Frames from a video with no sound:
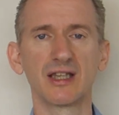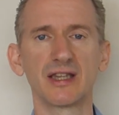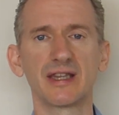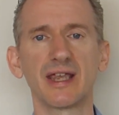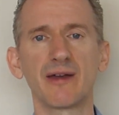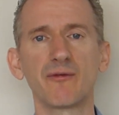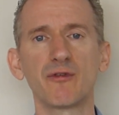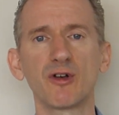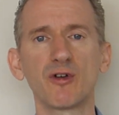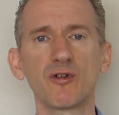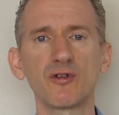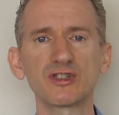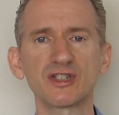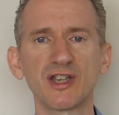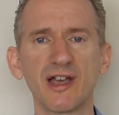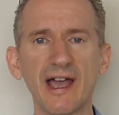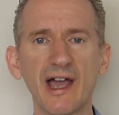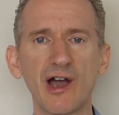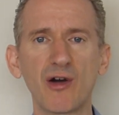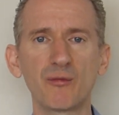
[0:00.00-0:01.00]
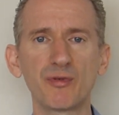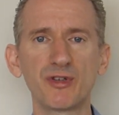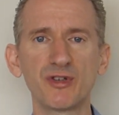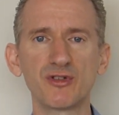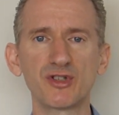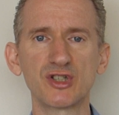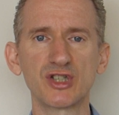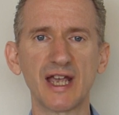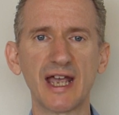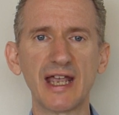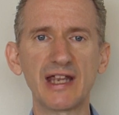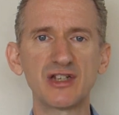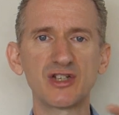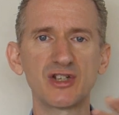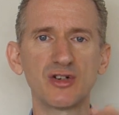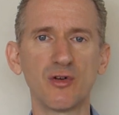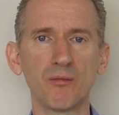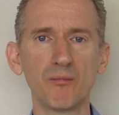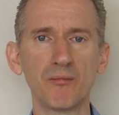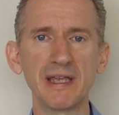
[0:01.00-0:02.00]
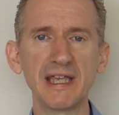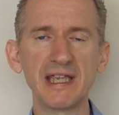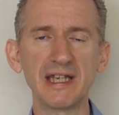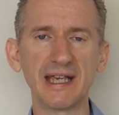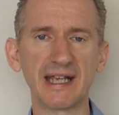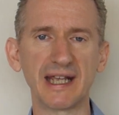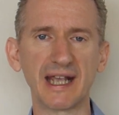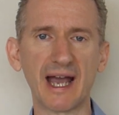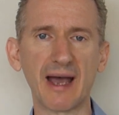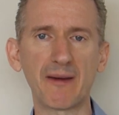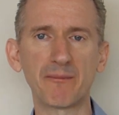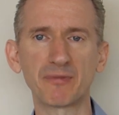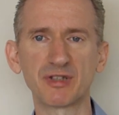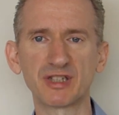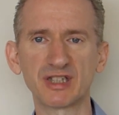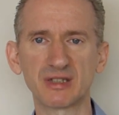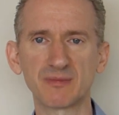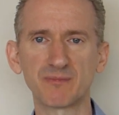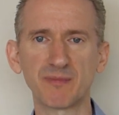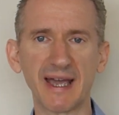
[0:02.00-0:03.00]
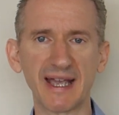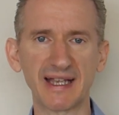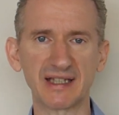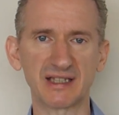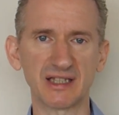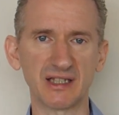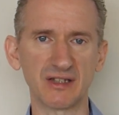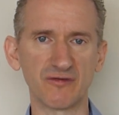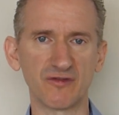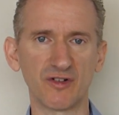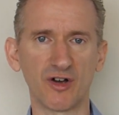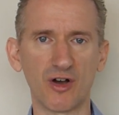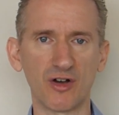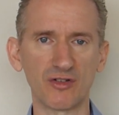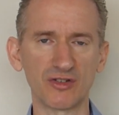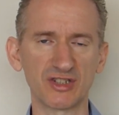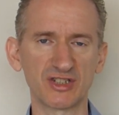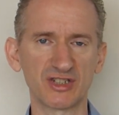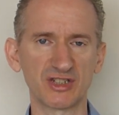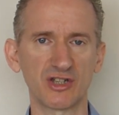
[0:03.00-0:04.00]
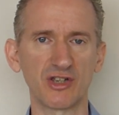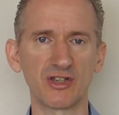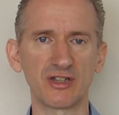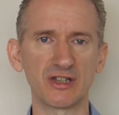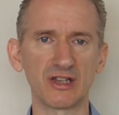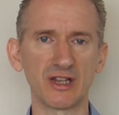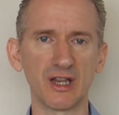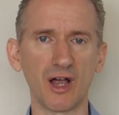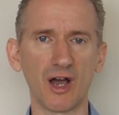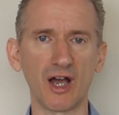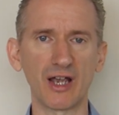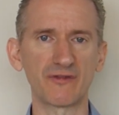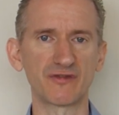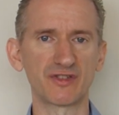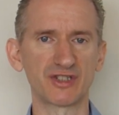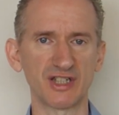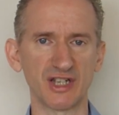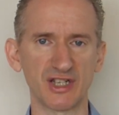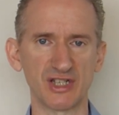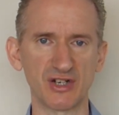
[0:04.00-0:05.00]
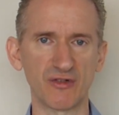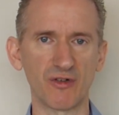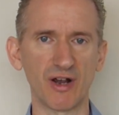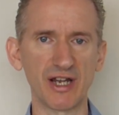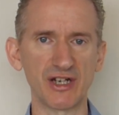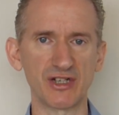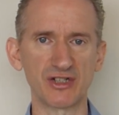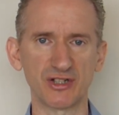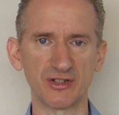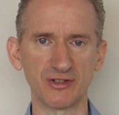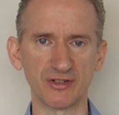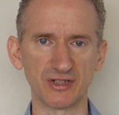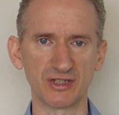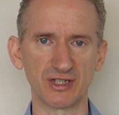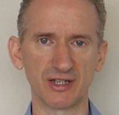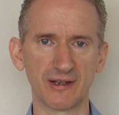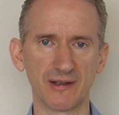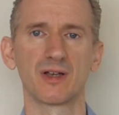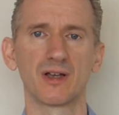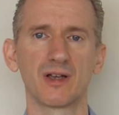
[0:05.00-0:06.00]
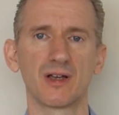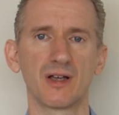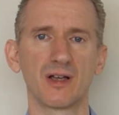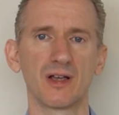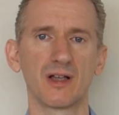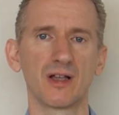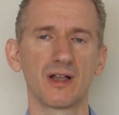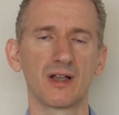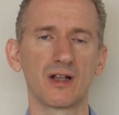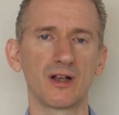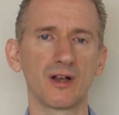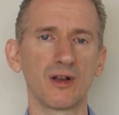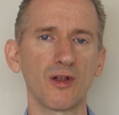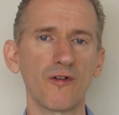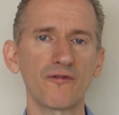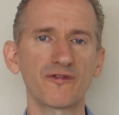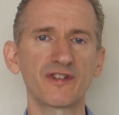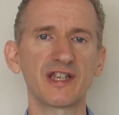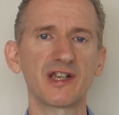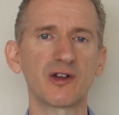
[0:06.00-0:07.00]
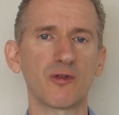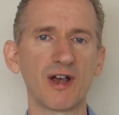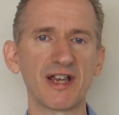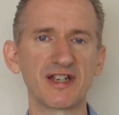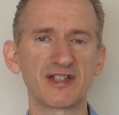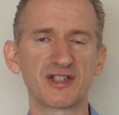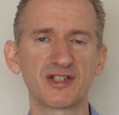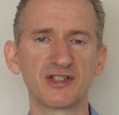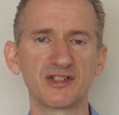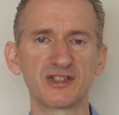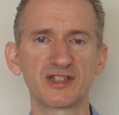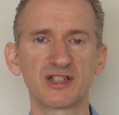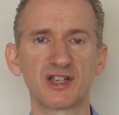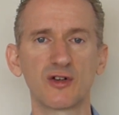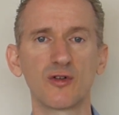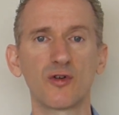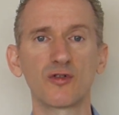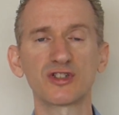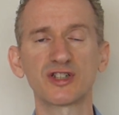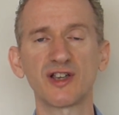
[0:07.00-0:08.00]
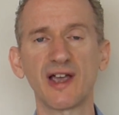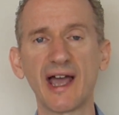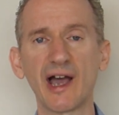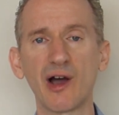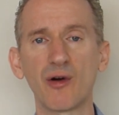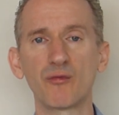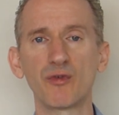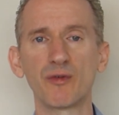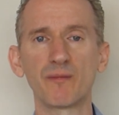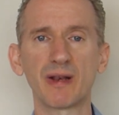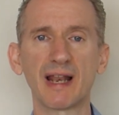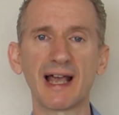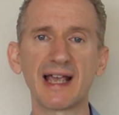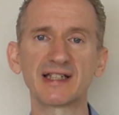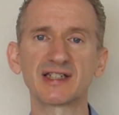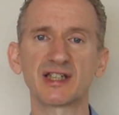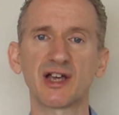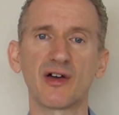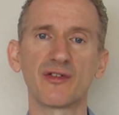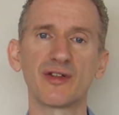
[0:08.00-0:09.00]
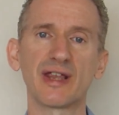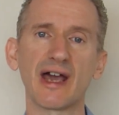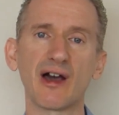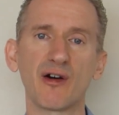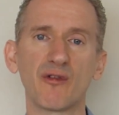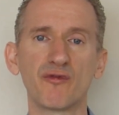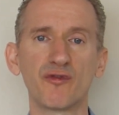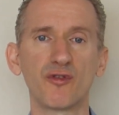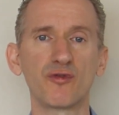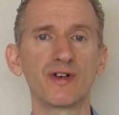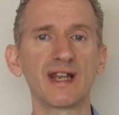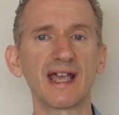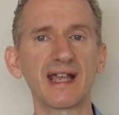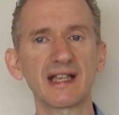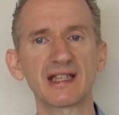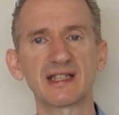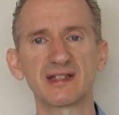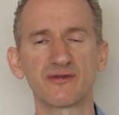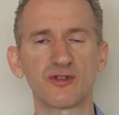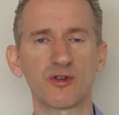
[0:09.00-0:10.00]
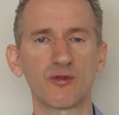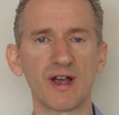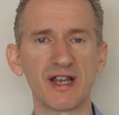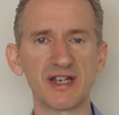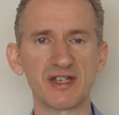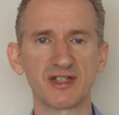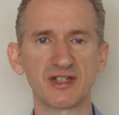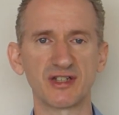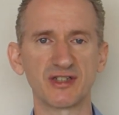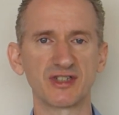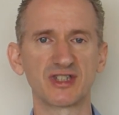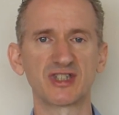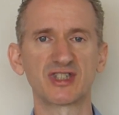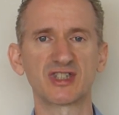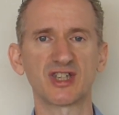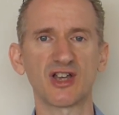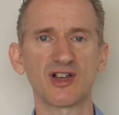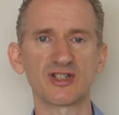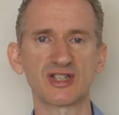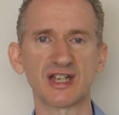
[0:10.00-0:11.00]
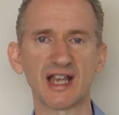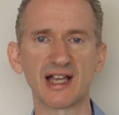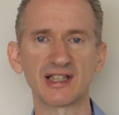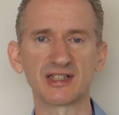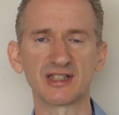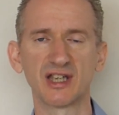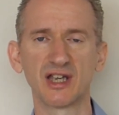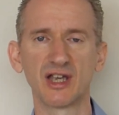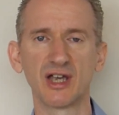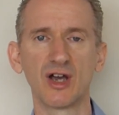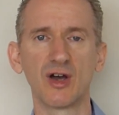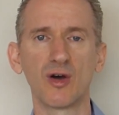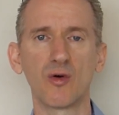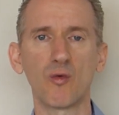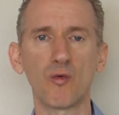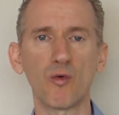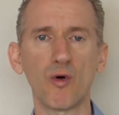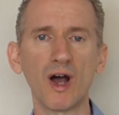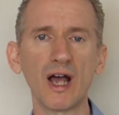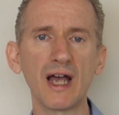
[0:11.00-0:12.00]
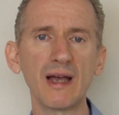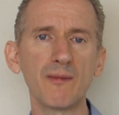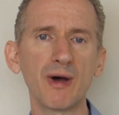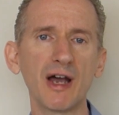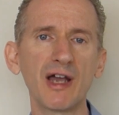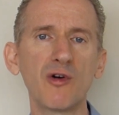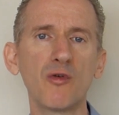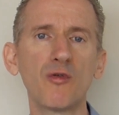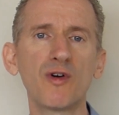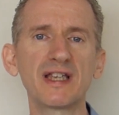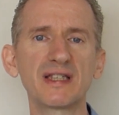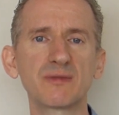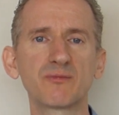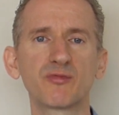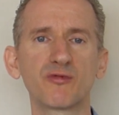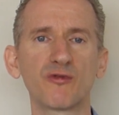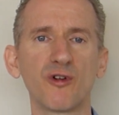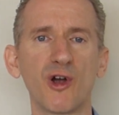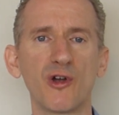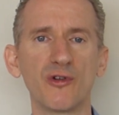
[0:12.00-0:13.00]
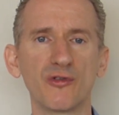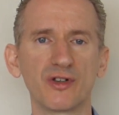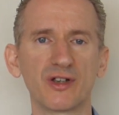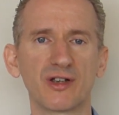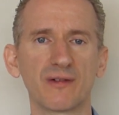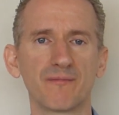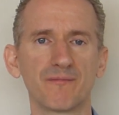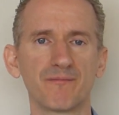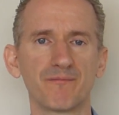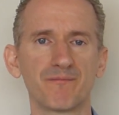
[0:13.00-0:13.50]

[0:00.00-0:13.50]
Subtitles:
They will also help you change your meaning and perspective on certain life situations. Lofty questions can also help replace unhelpful negative questions such as, why am I always broke?